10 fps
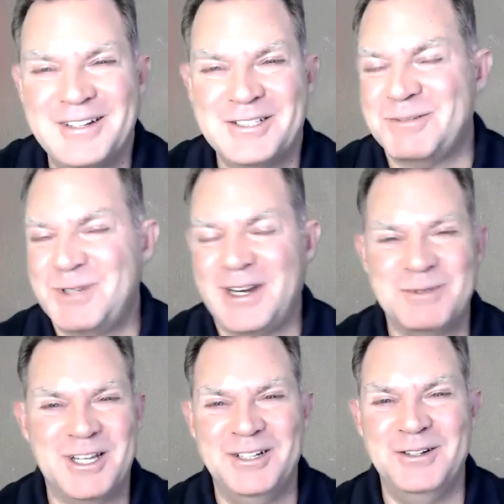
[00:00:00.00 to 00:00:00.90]
as
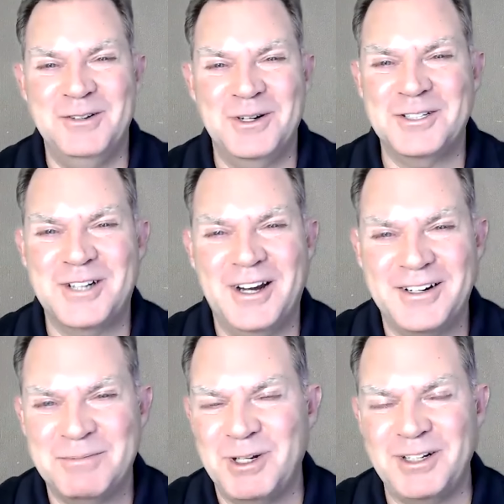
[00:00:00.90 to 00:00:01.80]
sometimes they do, has
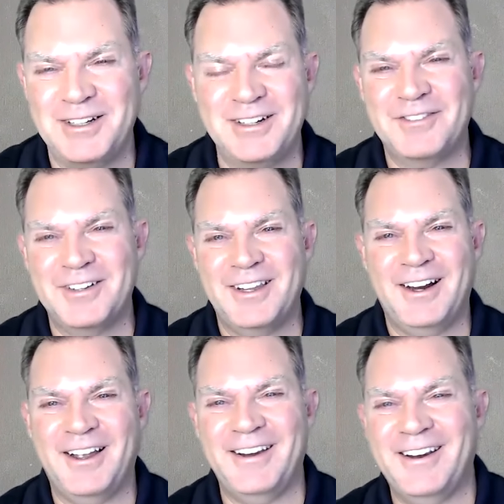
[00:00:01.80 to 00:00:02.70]
gone completely different
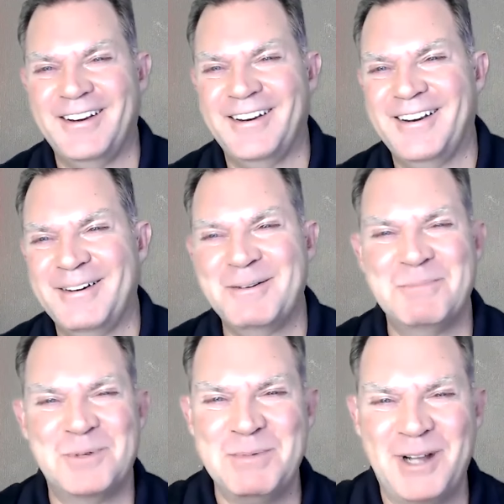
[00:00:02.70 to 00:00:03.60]
than I
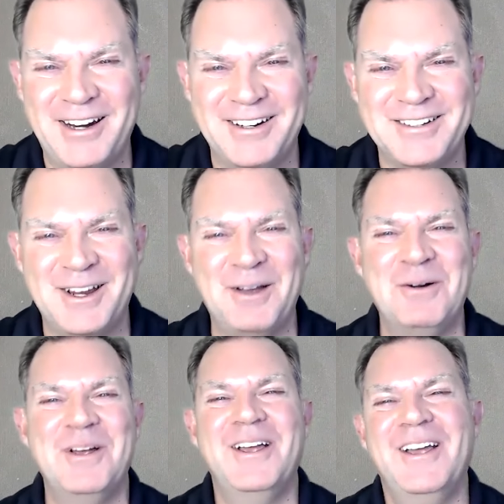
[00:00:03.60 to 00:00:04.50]
pre-planned it to
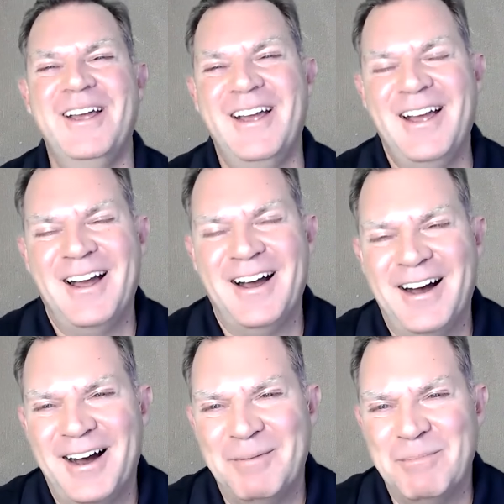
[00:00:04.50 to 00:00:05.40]
go.
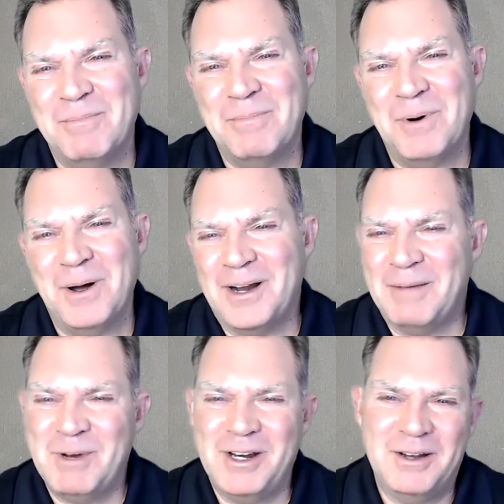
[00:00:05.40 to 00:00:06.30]
Um, but
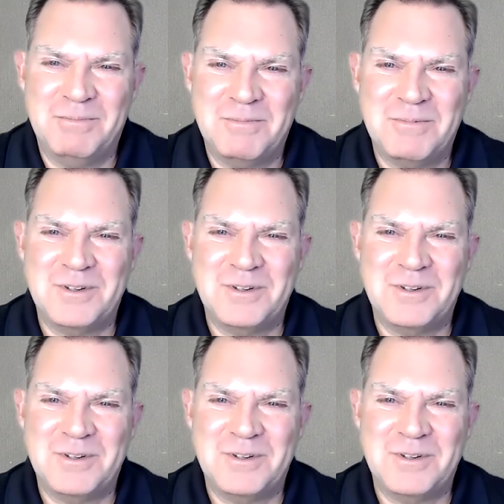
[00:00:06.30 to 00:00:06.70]
I'm gonna best